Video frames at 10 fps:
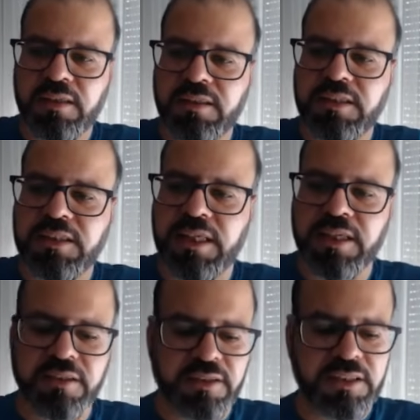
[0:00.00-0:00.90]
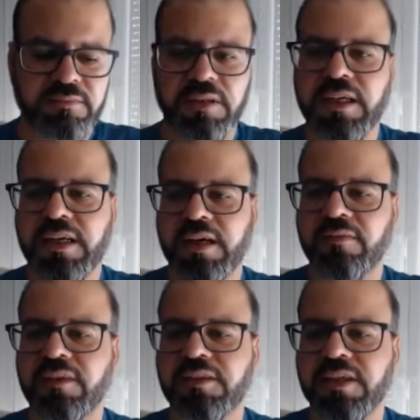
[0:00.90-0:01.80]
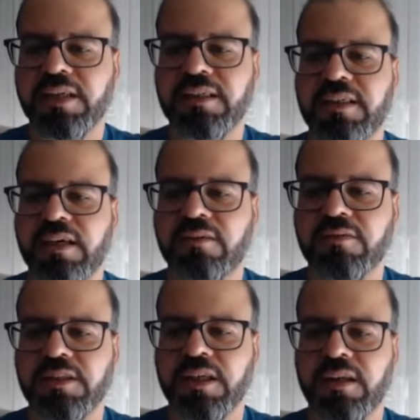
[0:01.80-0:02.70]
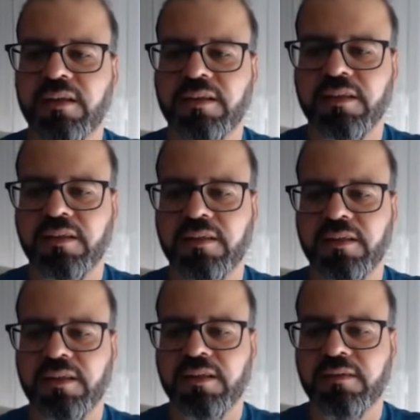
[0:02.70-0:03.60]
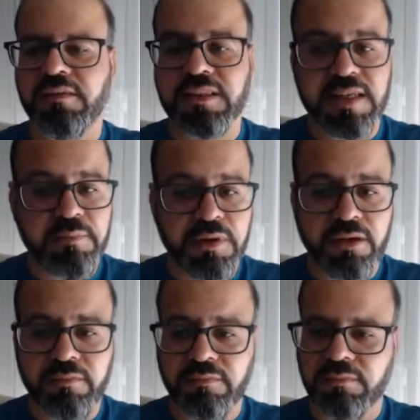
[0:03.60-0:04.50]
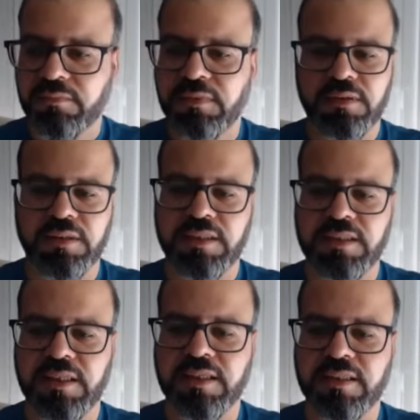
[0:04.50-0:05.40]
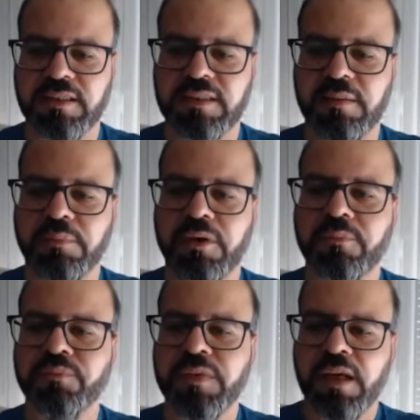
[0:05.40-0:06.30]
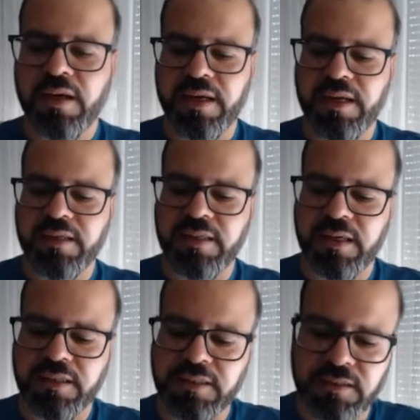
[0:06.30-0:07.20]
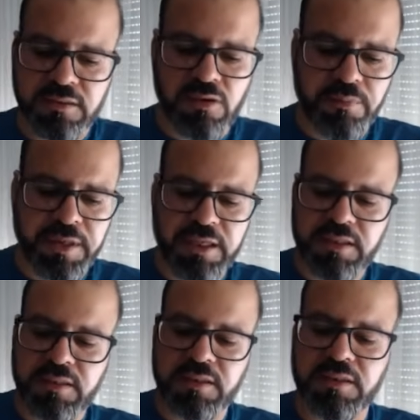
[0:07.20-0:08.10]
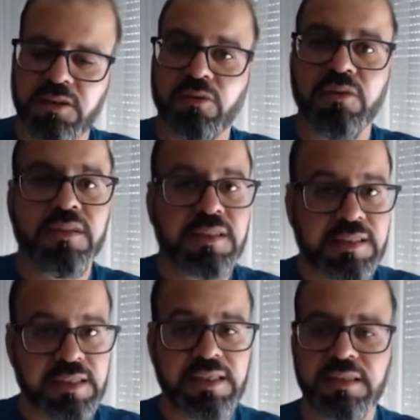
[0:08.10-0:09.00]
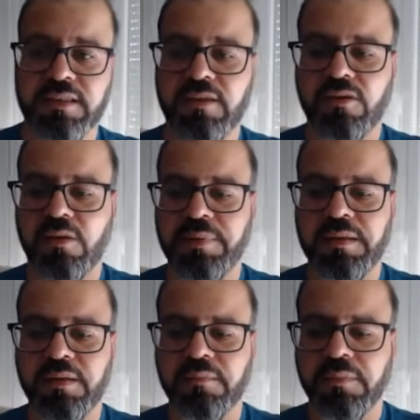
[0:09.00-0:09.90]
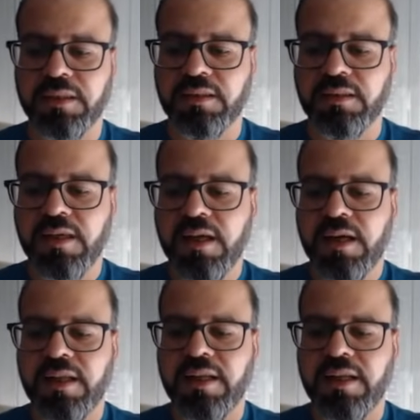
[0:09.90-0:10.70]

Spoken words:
January, and I will drag it down till December, let's say as an example, and I just copy it. Control C is the copy button, and then I